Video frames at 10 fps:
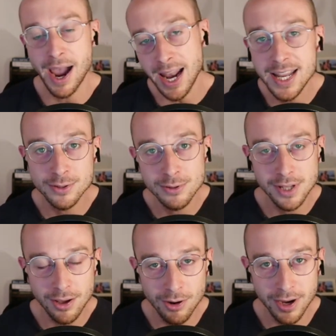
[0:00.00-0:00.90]
and he's
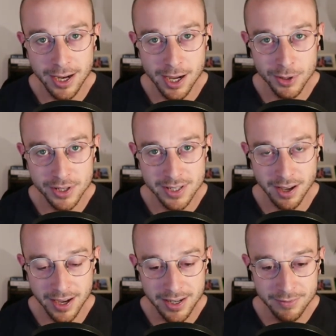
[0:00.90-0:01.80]
also got income on the
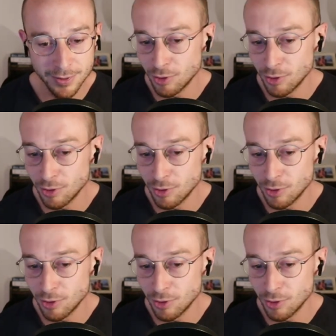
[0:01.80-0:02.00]
side from